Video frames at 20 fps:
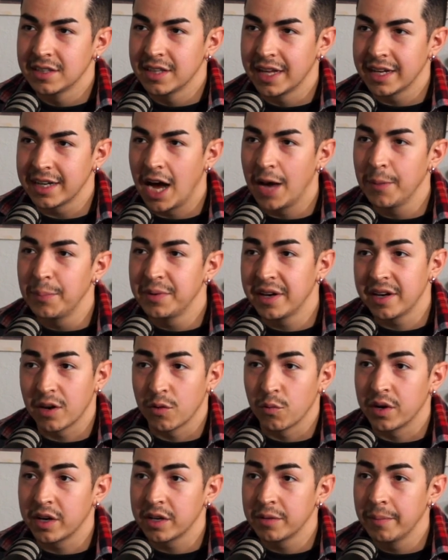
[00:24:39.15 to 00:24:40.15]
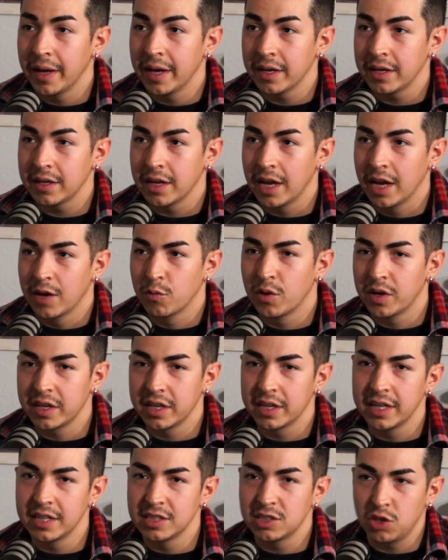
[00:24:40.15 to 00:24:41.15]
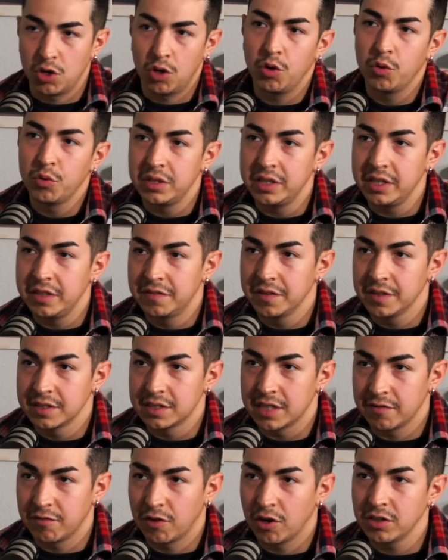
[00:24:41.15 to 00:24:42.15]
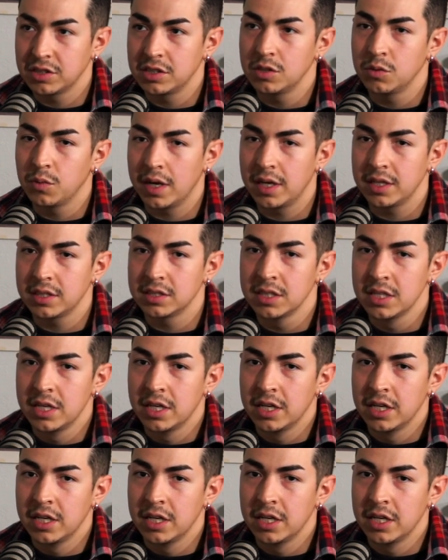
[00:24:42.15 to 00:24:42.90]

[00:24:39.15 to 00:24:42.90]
like hopping in at running back and running against our own defense, like varsity wise,